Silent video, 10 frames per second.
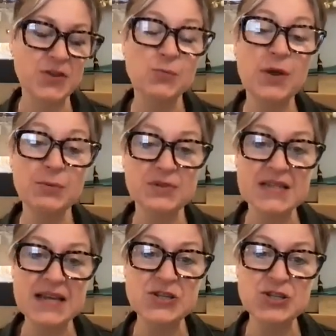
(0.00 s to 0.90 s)
we will
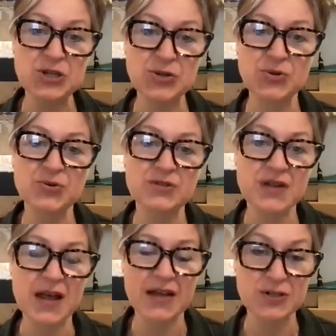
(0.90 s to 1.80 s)
send you
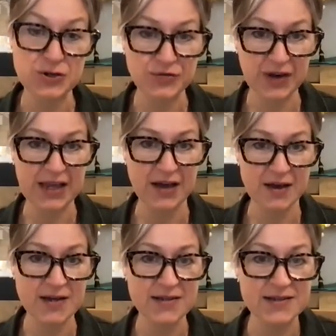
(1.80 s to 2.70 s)
2 free
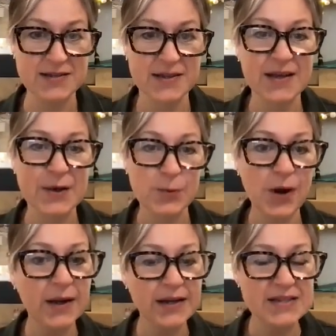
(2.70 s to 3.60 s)
guides.
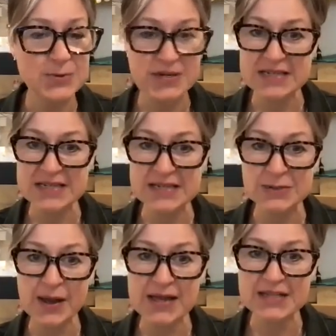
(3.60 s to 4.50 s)
One is 26
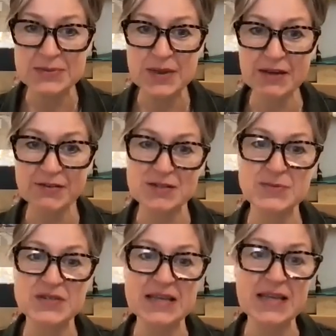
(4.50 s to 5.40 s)
ways to make
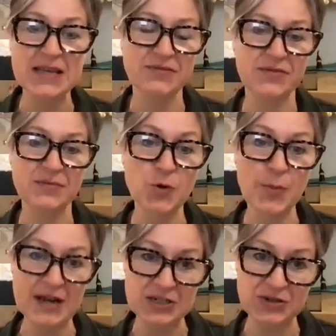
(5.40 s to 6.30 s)
Christmas Eve more
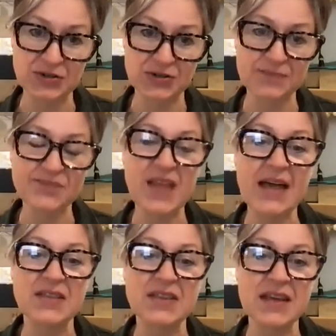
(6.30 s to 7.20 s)
magical,
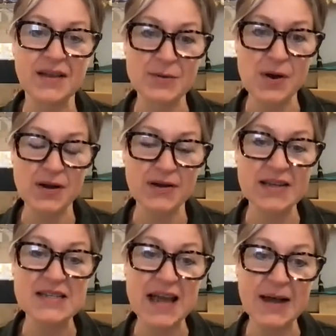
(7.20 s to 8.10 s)
and the other one
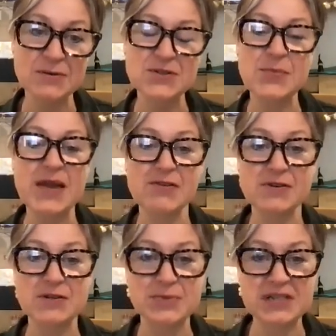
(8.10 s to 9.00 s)
is how to make
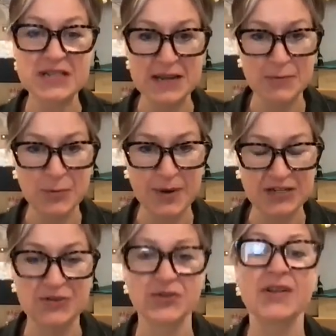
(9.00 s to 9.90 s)
Christmas Day more
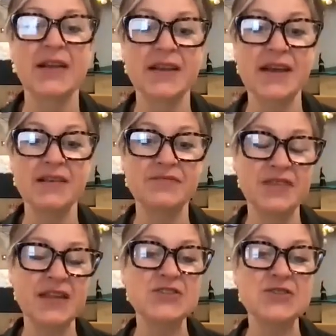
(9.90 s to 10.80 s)
magical. And
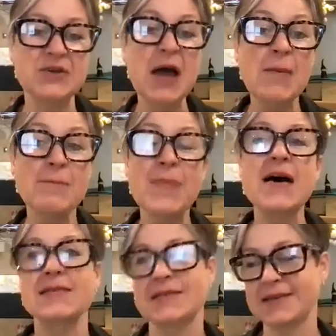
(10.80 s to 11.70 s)
they're just
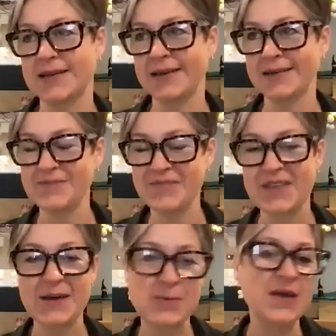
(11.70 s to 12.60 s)
bursting
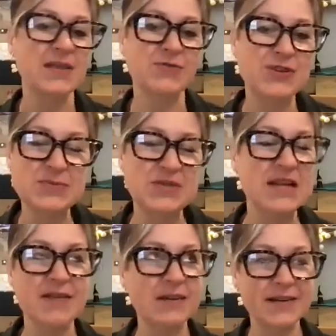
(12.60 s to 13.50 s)
with Christmas
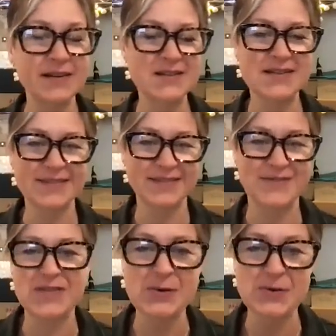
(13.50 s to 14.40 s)
loveliness
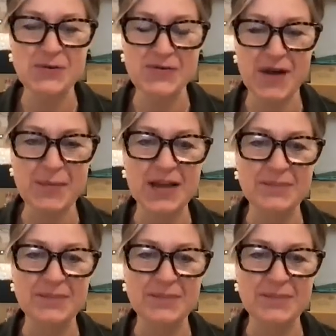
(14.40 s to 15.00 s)
for you and your family.